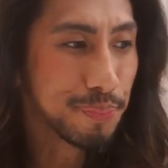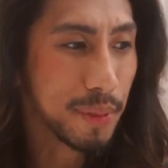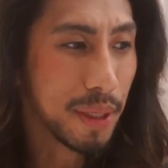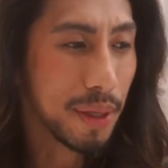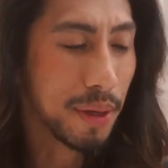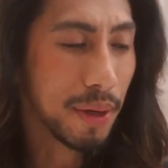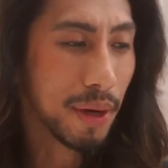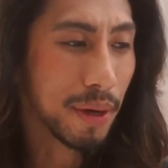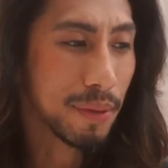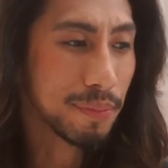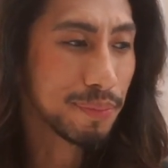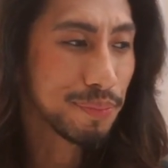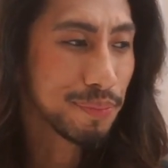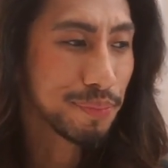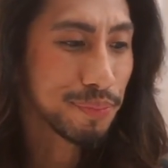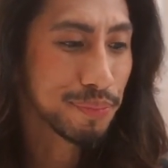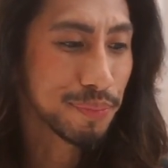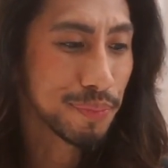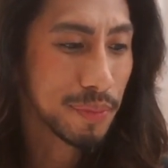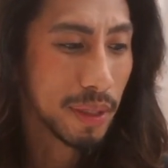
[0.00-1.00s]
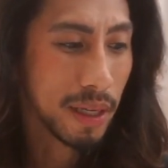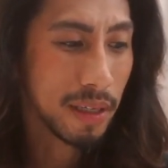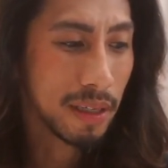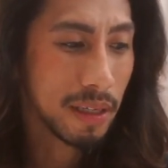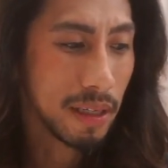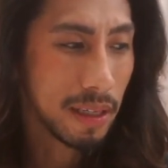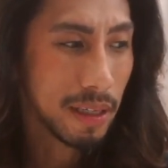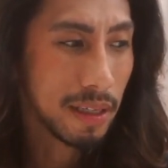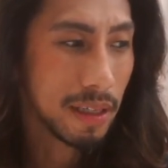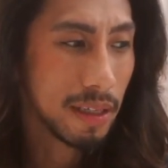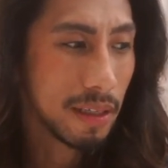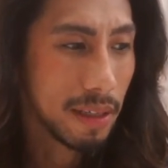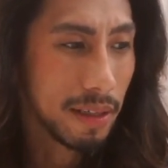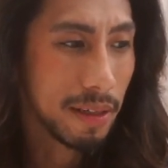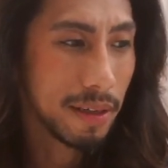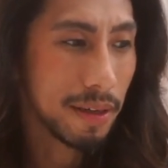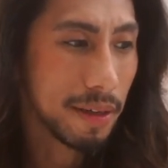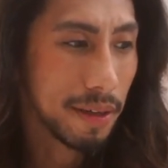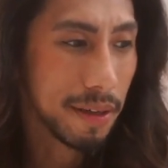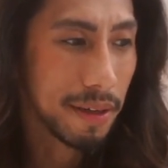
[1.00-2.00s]
you know,
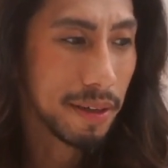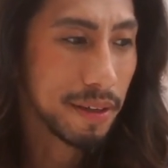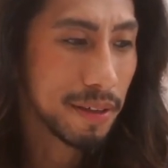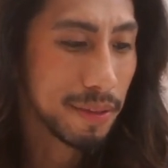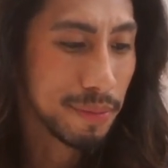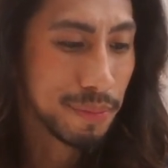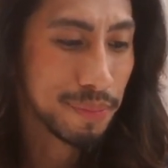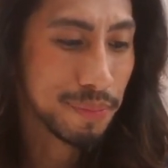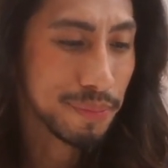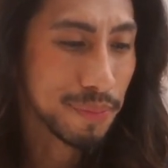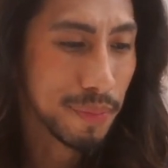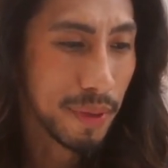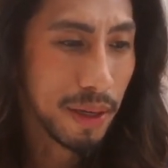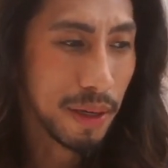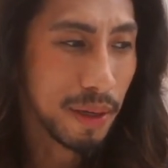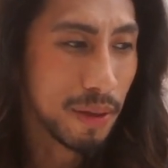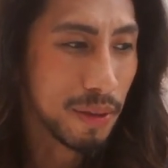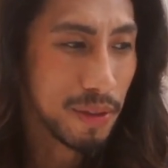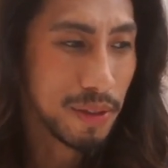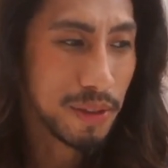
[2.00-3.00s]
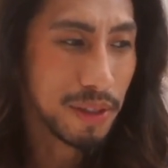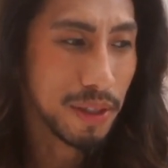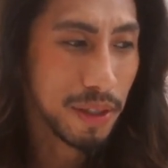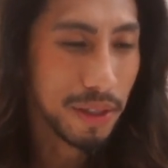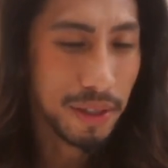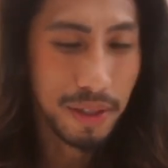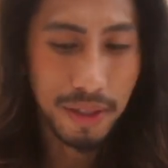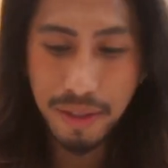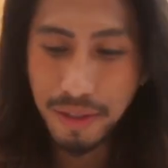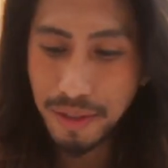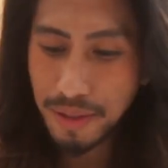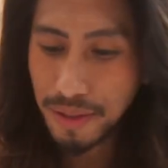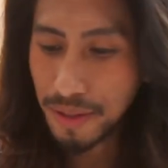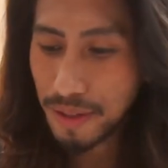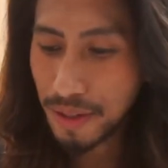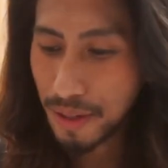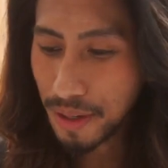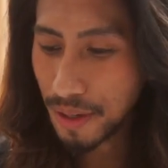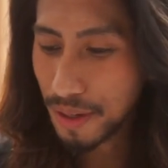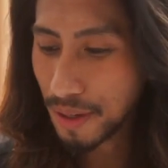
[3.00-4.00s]
uh, how to say
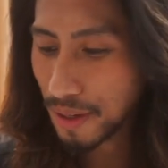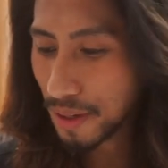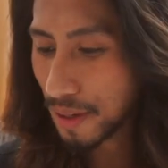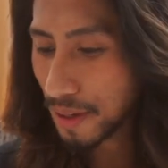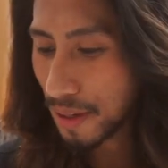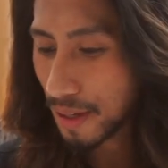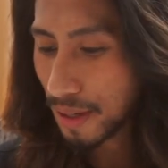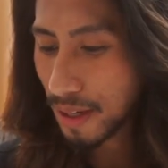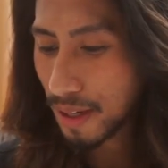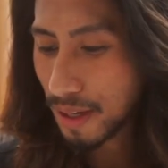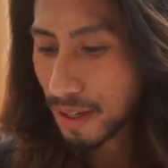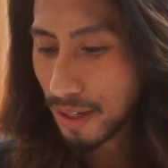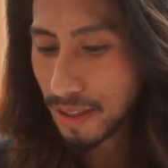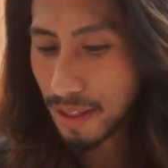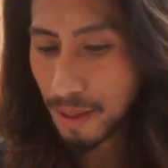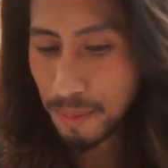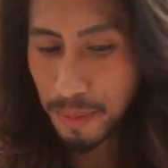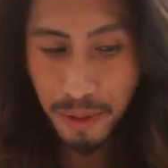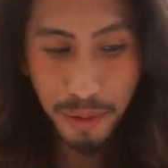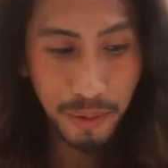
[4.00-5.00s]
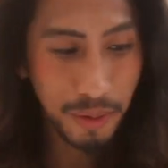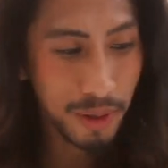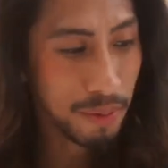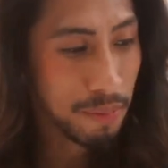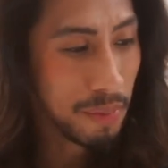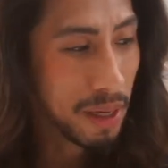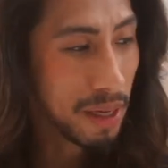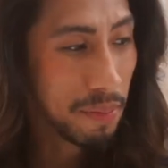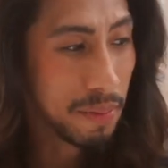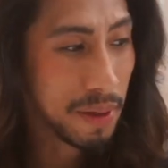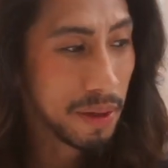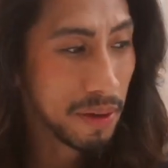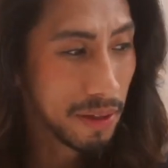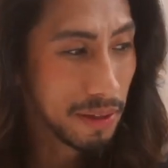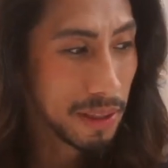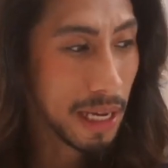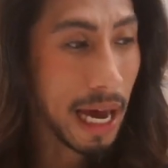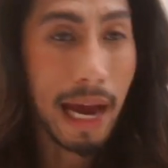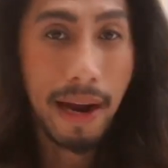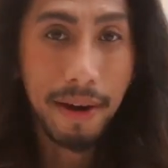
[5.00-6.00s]
this? Someone who can make me
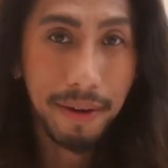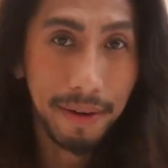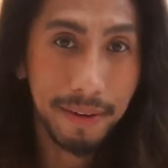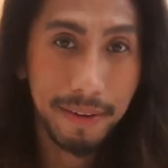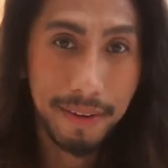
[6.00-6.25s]
retire